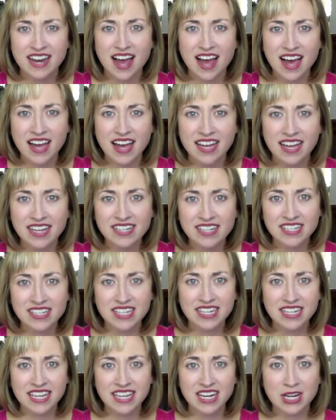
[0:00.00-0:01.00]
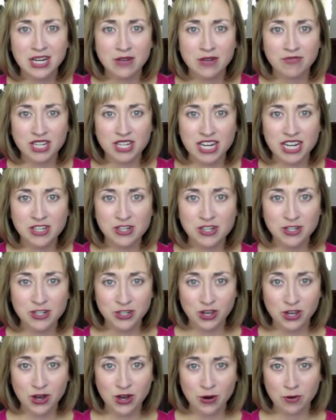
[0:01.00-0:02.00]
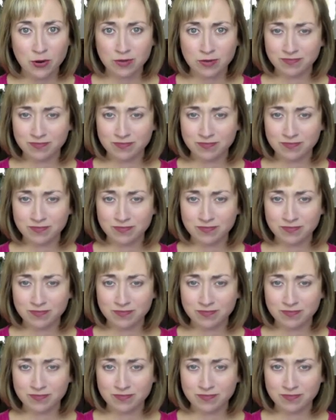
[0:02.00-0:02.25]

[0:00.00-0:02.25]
I didn't get an invitation to go.